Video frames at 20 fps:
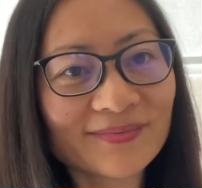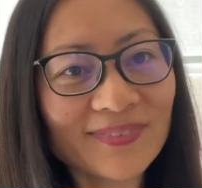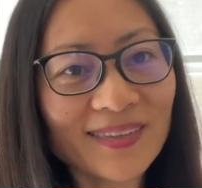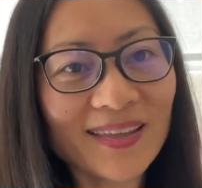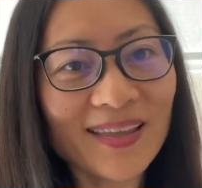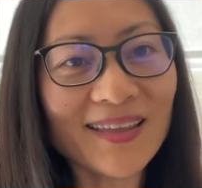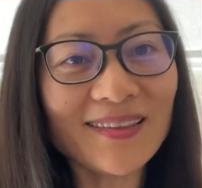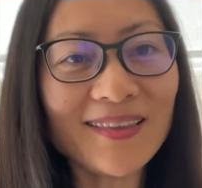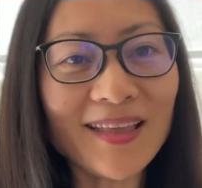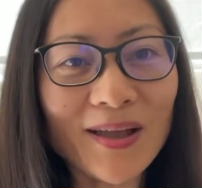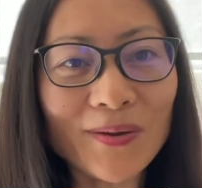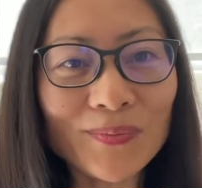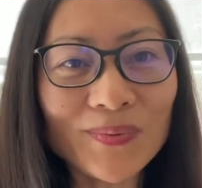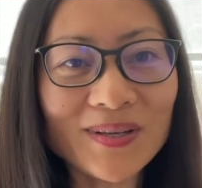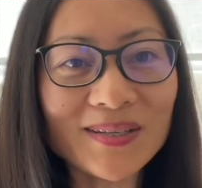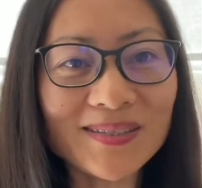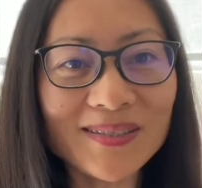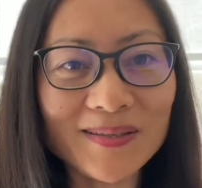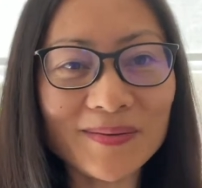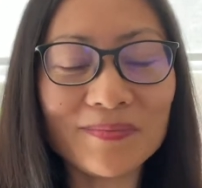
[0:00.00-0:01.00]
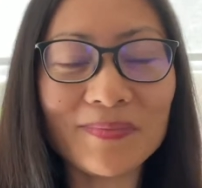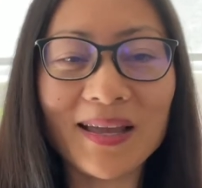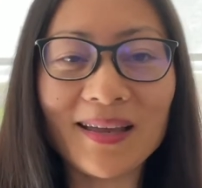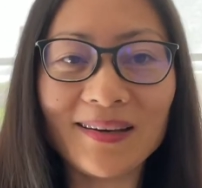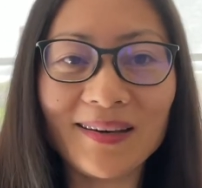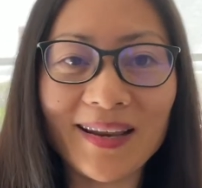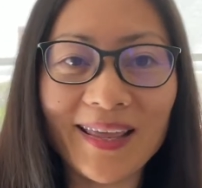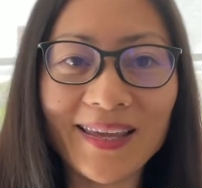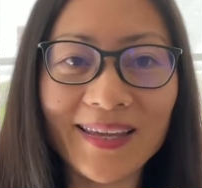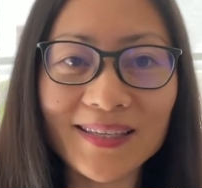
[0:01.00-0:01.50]
And that was in my
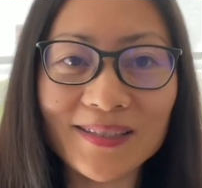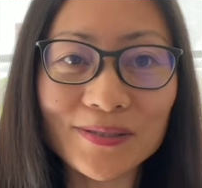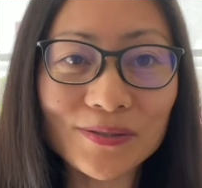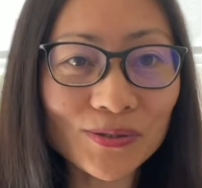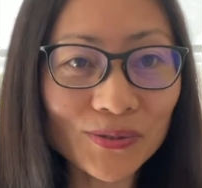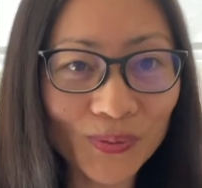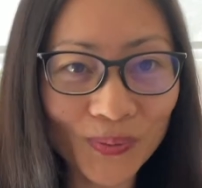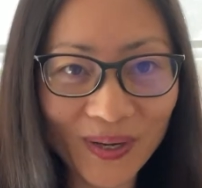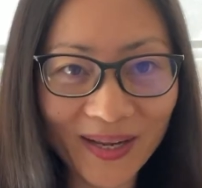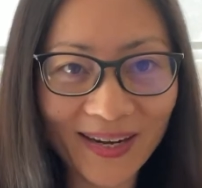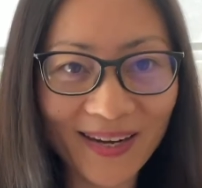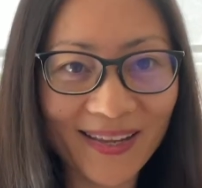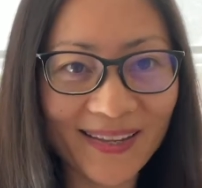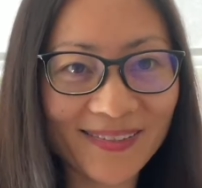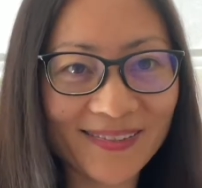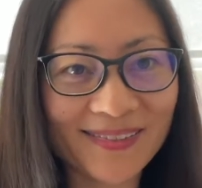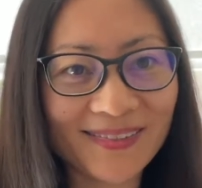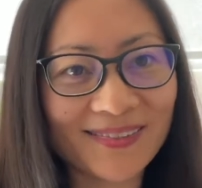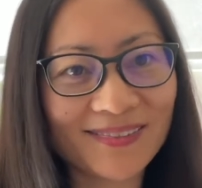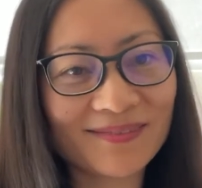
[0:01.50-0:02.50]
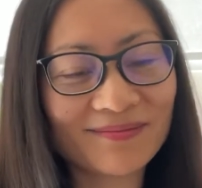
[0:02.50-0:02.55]
late 20s.